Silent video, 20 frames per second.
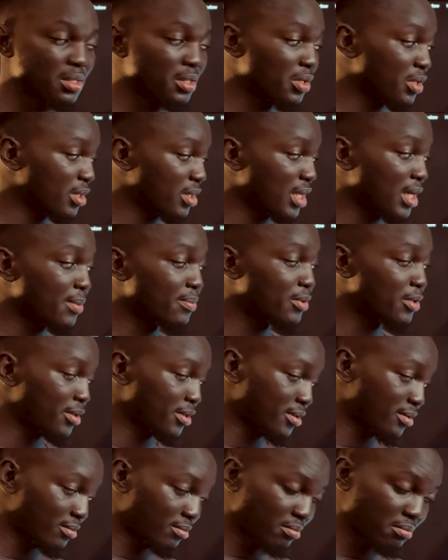Your order
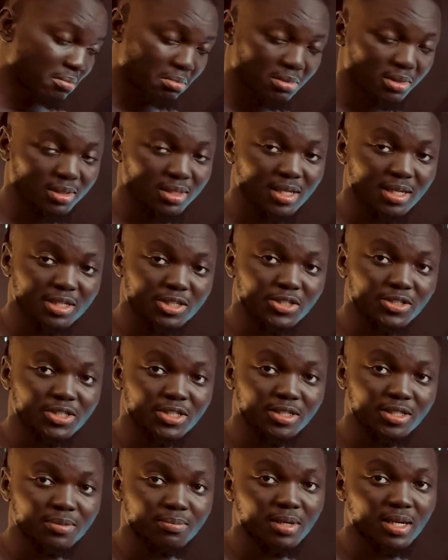block is the
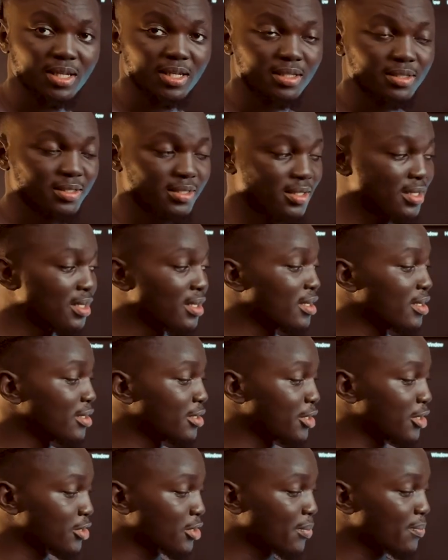exhaustion imbalance.
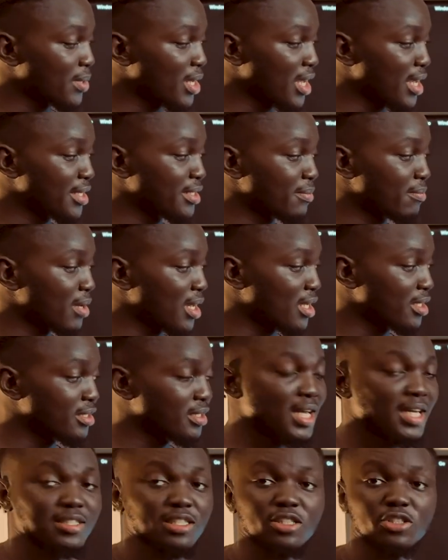Your supply and
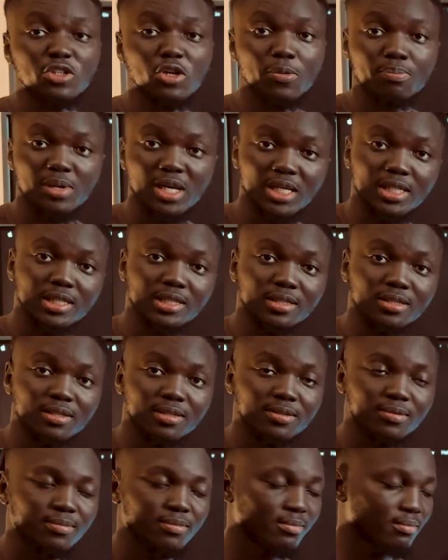demand, that is your
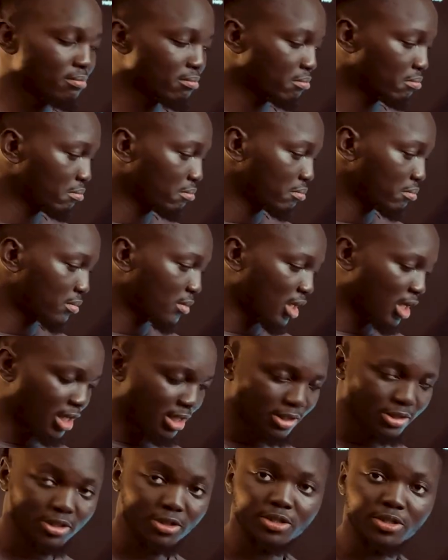basis,
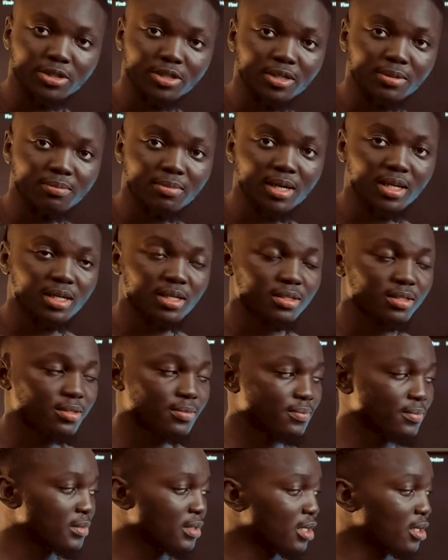exhaustion imbalance.
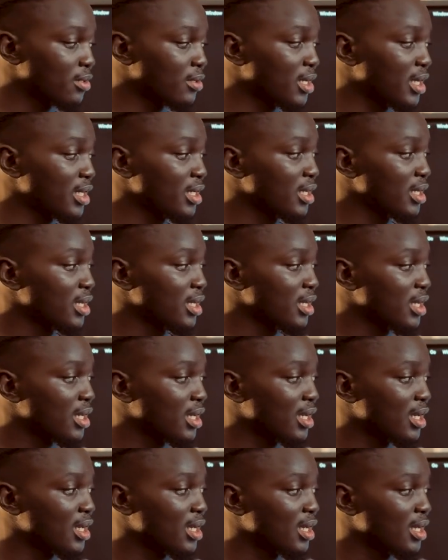All right?
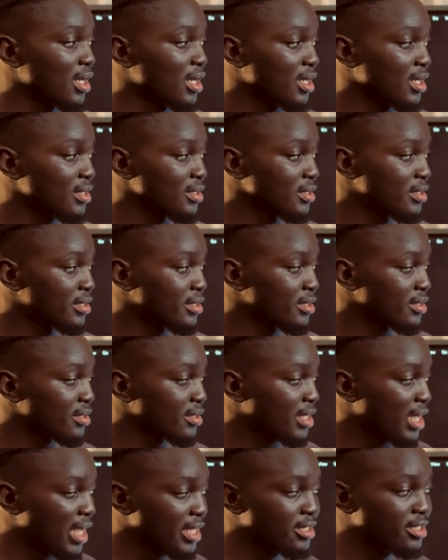And
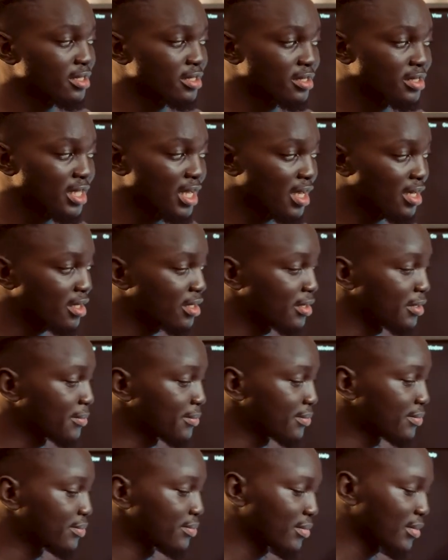that
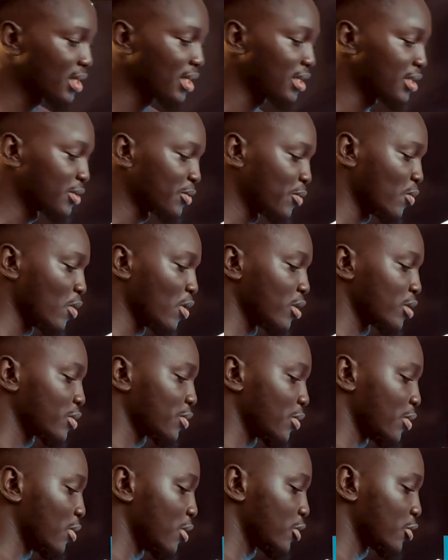exactly is what
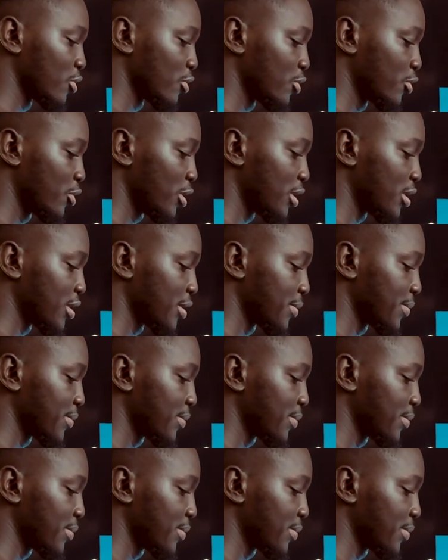we want to treat.